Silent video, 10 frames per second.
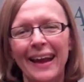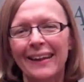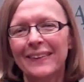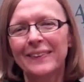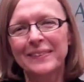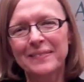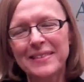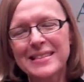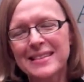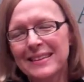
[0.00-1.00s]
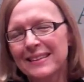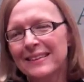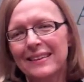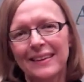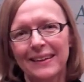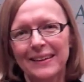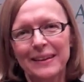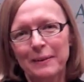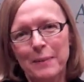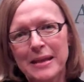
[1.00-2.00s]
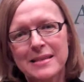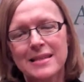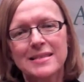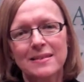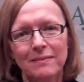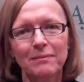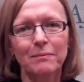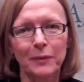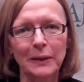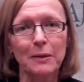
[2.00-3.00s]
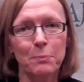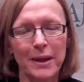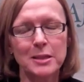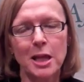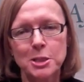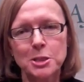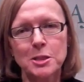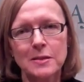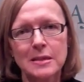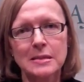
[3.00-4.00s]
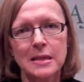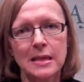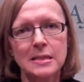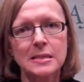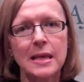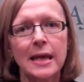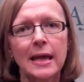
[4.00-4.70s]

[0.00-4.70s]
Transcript: And the only reason it you know, makes sense to really pay attention to this is